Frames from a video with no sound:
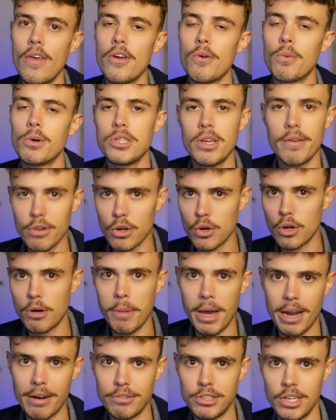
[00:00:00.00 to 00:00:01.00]
once you have a good
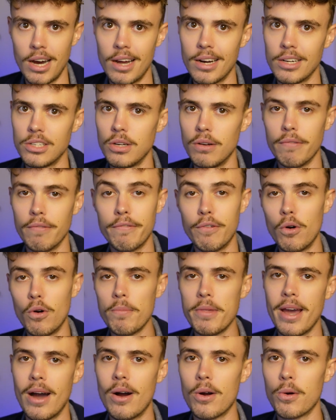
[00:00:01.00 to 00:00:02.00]
amount of data to inform
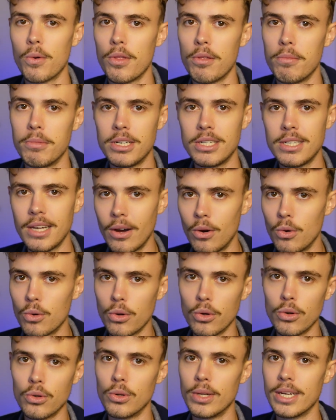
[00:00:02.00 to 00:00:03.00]
the algorithm and tell
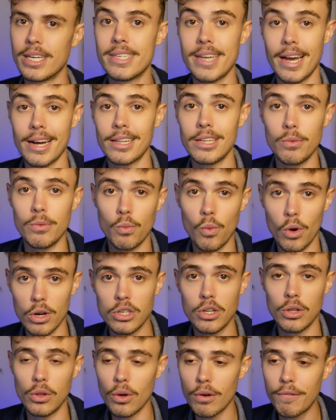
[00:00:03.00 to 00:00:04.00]
Google exactly what
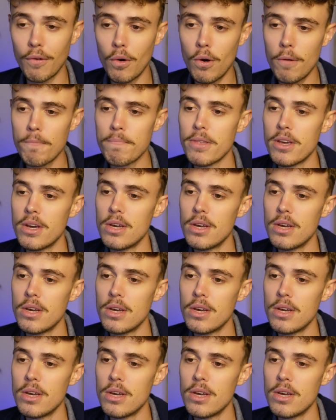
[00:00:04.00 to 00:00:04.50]
to look for.